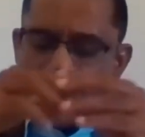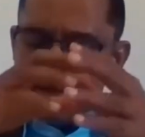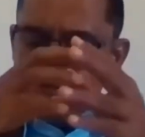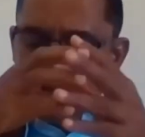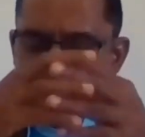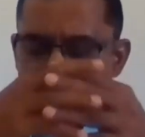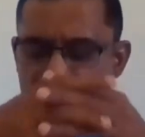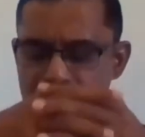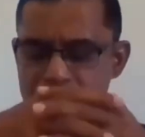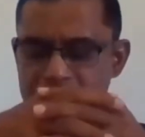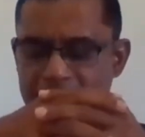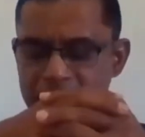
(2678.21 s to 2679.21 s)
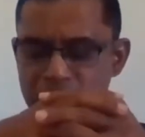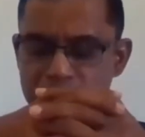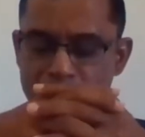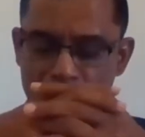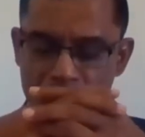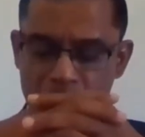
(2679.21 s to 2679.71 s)
we need to set
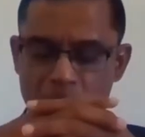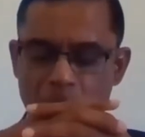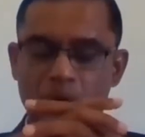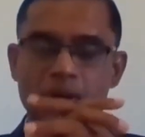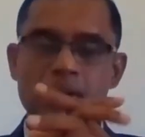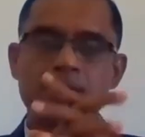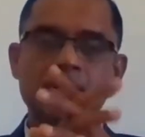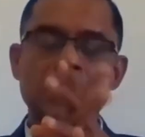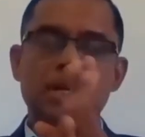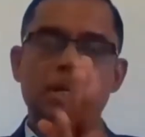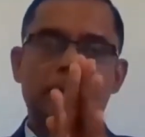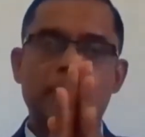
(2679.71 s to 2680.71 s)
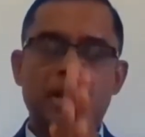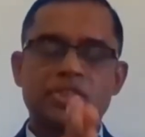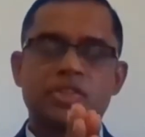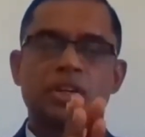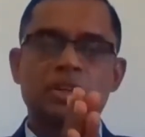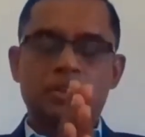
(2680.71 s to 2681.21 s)
small goals to
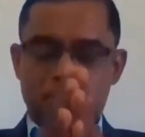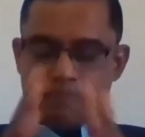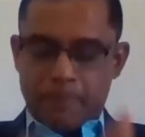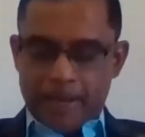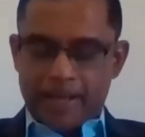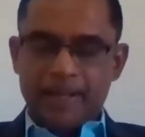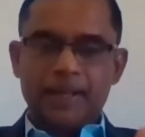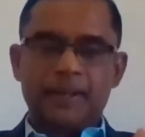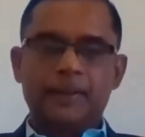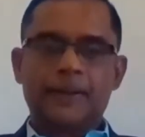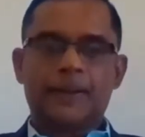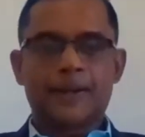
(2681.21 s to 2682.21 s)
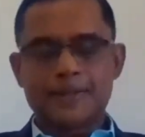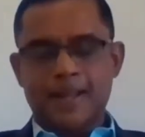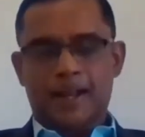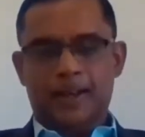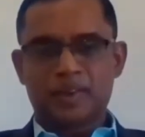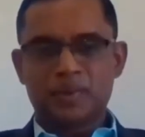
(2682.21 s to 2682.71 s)
achieve big
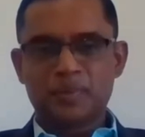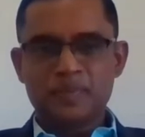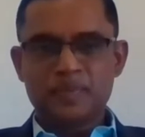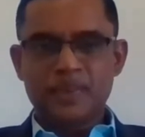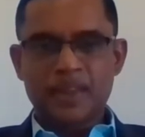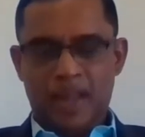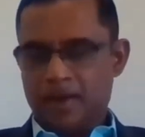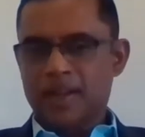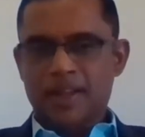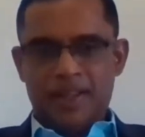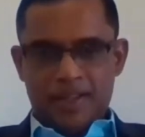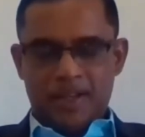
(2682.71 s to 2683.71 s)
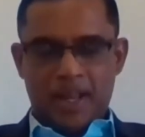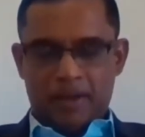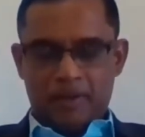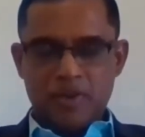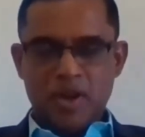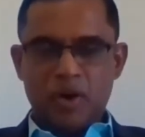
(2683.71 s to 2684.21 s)
results. Right. Like
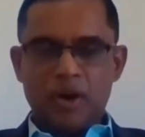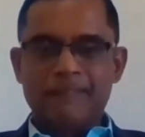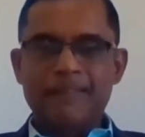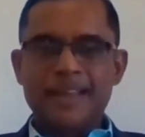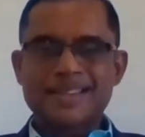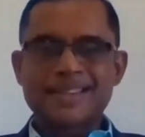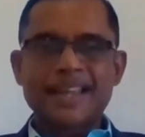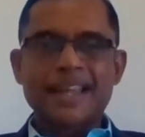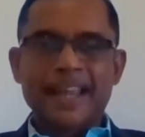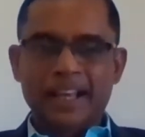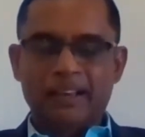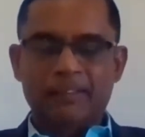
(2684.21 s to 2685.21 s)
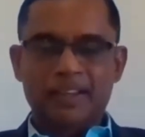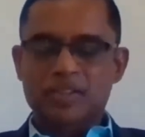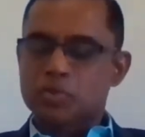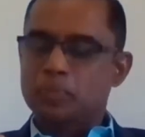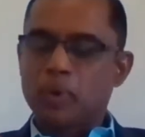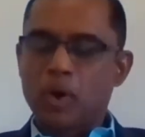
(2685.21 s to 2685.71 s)
we always eat with
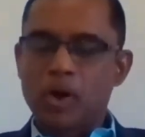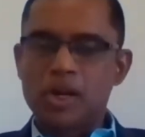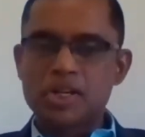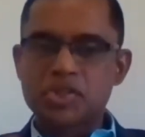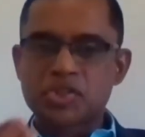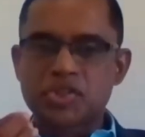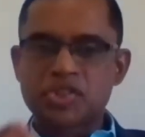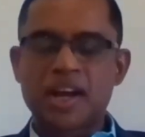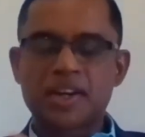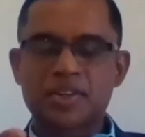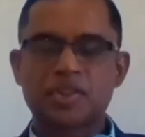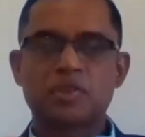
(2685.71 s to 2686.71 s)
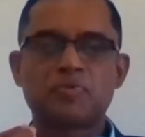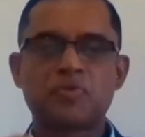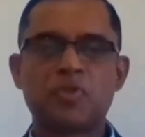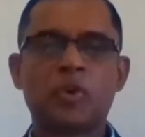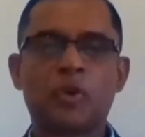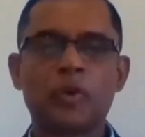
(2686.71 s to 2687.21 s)
small chunks of
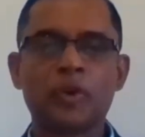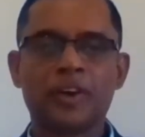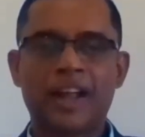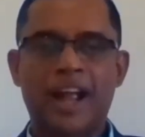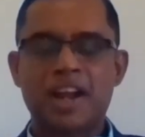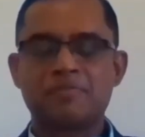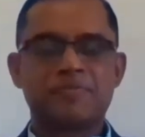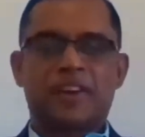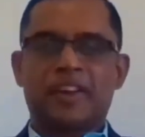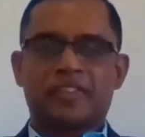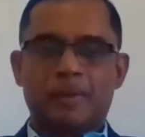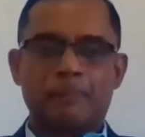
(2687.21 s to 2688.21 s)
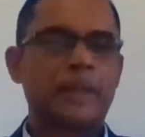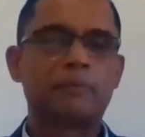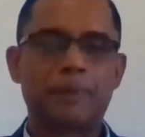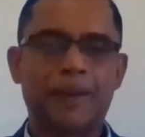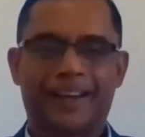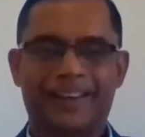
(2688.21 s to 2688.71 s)
food and finish a
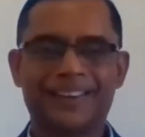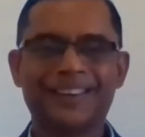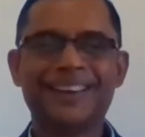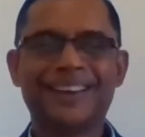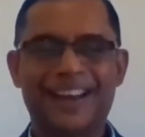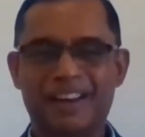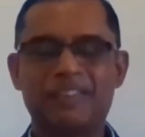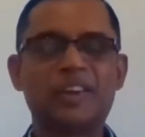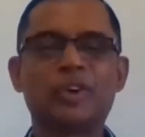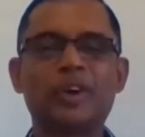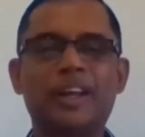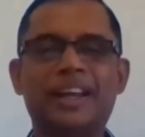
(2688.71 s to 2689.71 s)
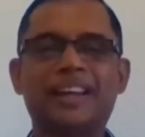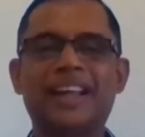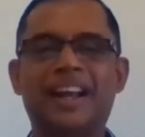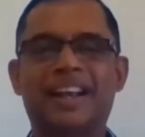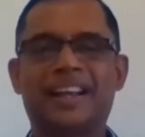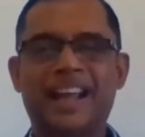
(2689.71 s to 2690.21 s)
big plate. Right? We don't eat
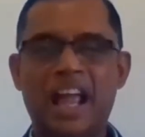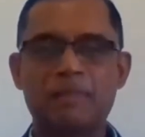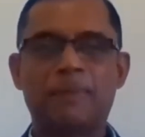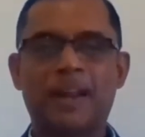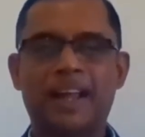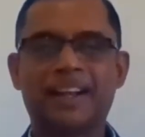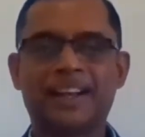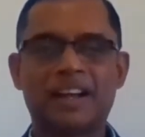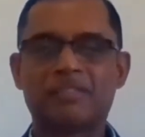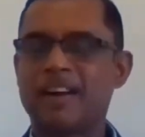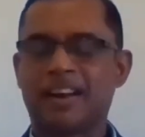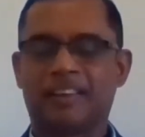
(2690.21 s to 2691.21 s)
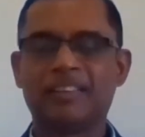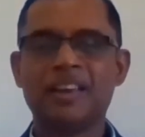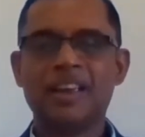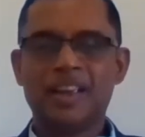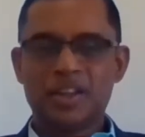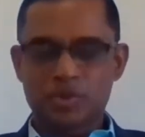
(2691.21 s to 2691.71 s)
the entire plate at once.
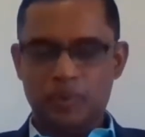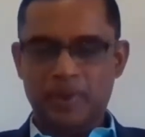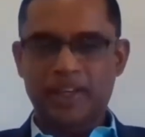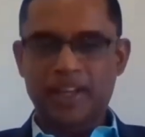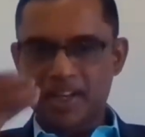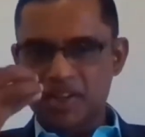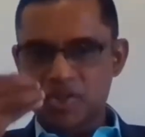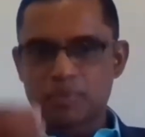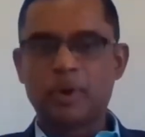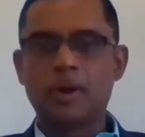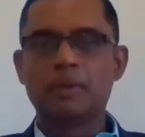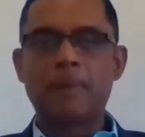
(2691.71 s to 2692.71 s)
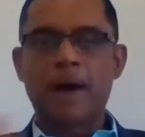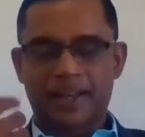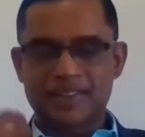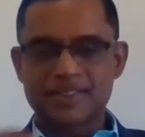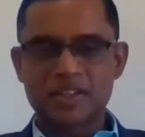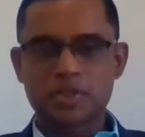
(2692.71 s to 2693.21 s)
So we take hmm. small
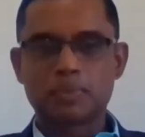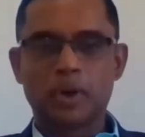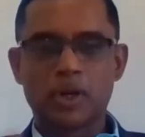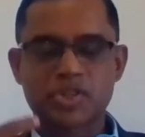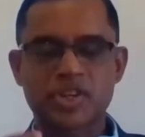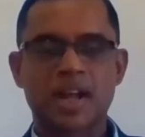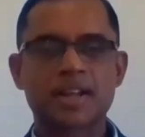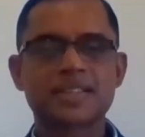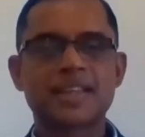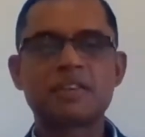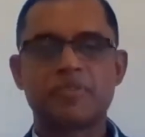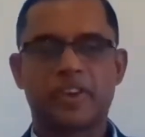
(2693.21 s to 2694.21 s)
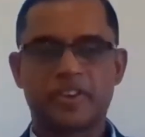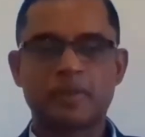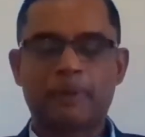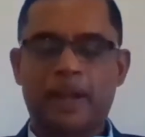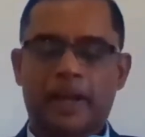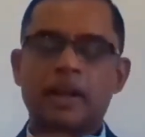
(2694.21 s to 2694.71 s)
parts, small chunks and finish the
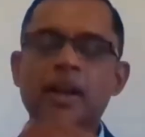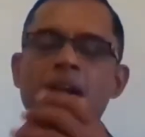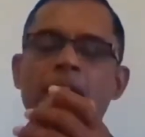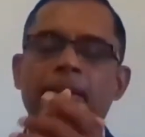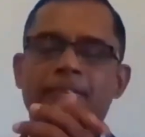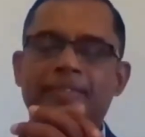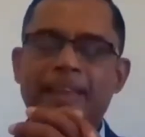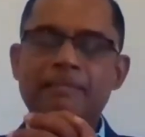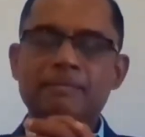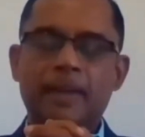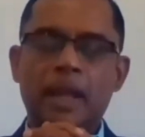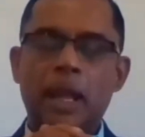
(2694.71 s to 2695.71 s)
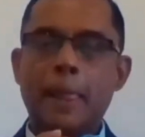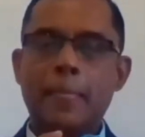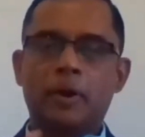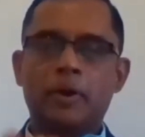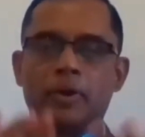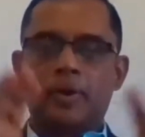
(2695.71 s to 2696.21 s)
plate. The same way, in
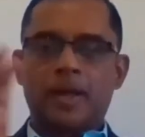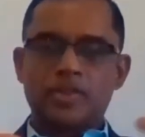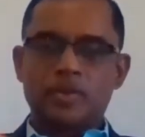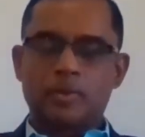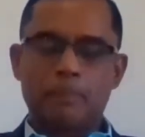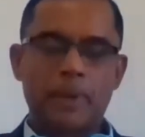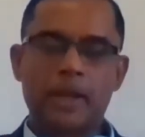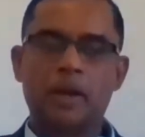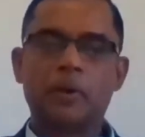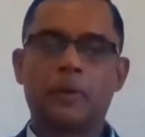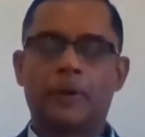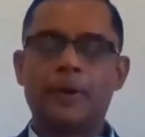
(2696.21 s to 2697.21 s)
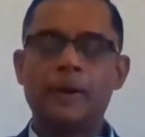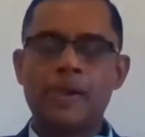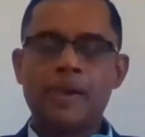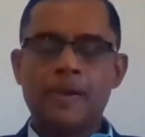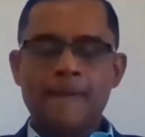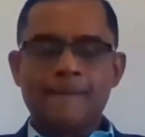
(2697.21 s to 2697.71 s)
order to achieve a big goal,
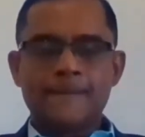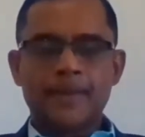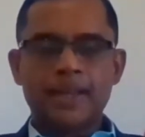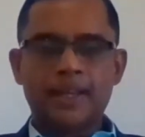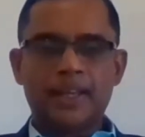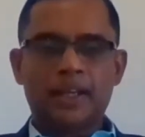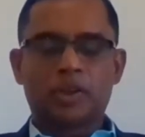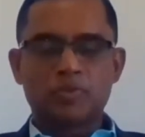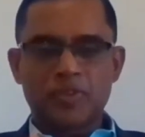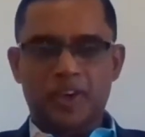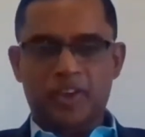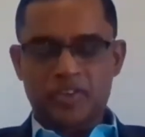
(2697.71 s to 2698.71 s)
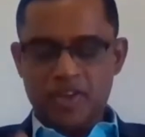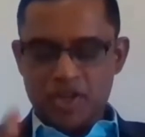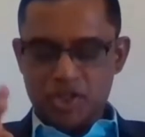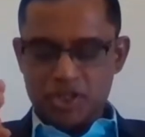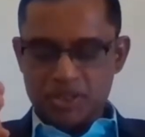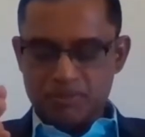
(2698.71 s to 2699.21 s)
we need to finish
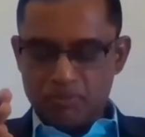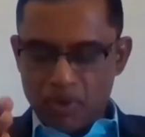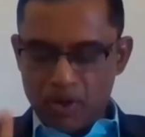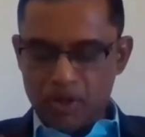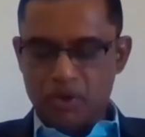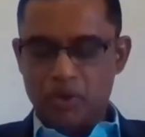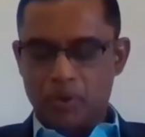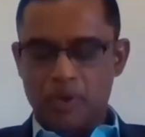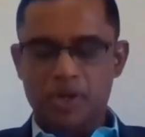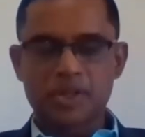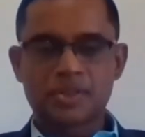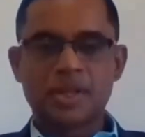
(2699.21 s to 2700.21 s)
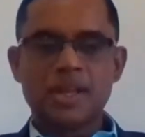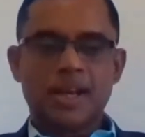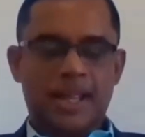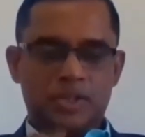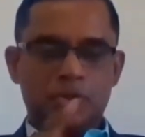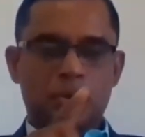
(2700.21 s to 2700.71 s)
small goals.
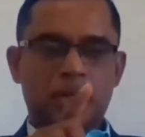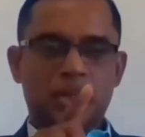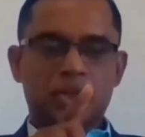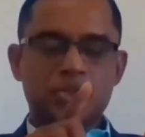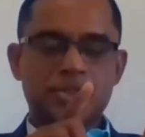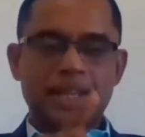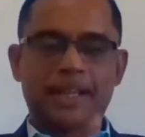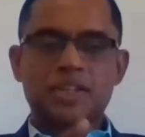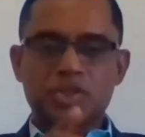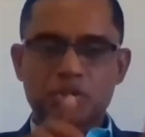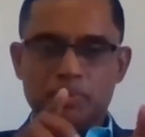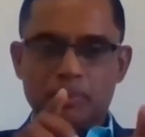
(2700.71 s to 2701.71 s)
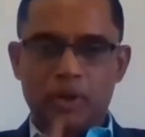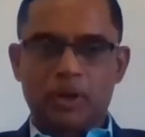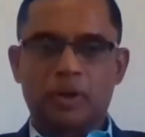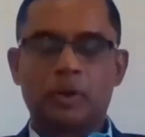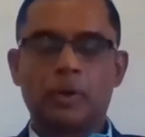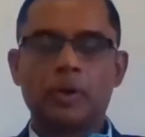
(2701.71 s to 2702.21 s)
Like so, we need to set small
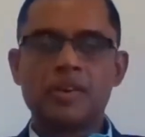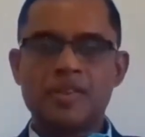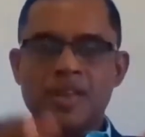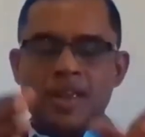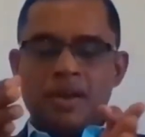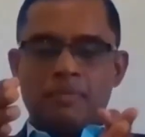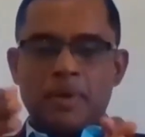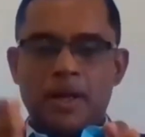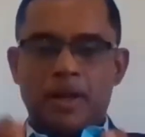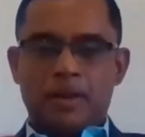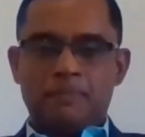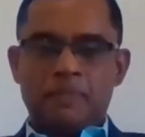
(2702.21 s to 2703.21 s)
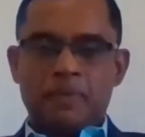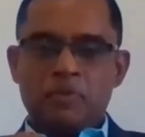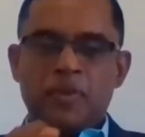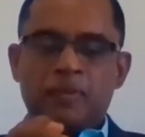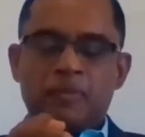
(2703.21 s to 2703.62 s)
goals. Uh, if